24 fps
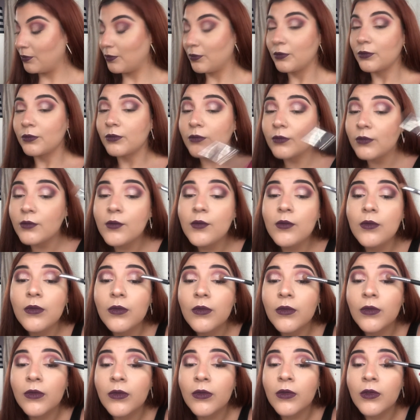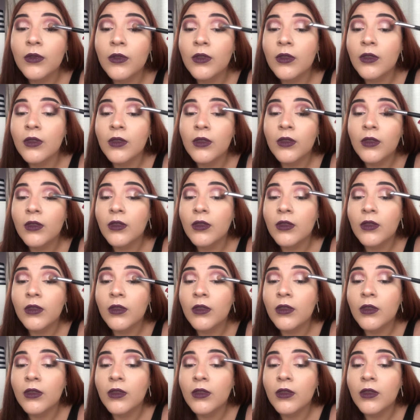(no one is talking)